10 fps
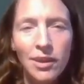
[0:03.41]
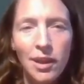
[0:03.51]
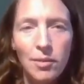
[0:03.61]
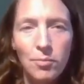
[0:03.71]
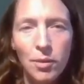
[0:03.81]

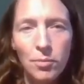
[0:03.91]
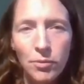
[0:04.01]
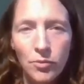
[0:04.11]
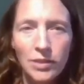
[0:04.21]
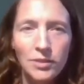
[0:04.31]
I'm a
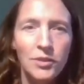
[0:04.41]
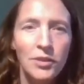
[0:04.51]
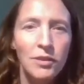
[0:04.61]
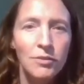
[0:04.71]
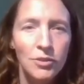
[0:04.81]
professor
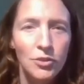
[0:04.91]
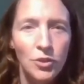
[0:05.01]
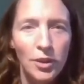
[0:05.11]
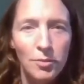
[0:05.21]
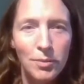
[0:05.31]
of
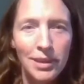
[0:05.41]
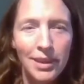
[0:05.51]
astronomy